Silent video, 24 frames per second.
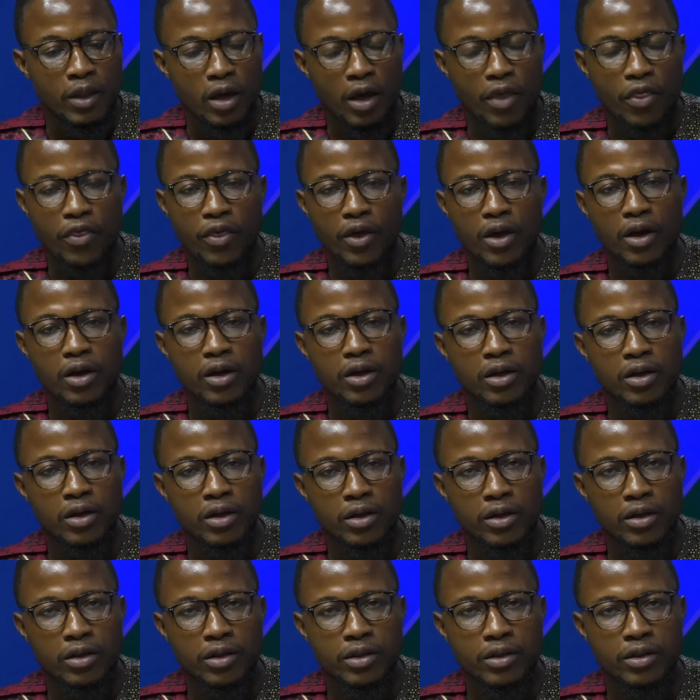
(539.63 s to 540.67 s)
I think uh,
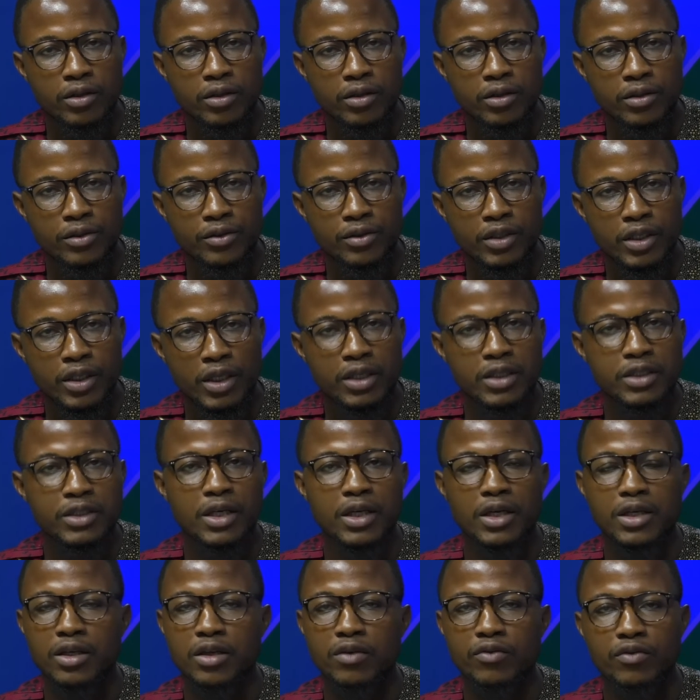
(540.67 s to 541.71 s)
uh, the
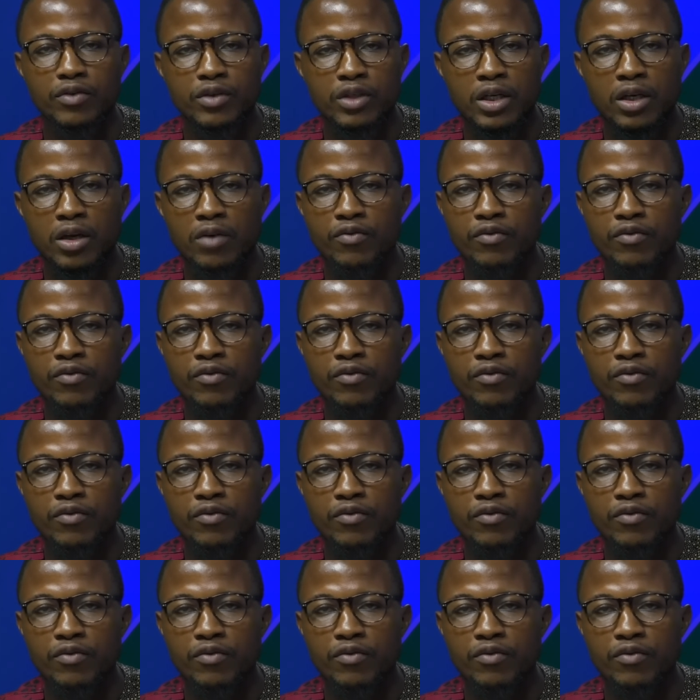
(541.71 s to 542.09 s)
executive did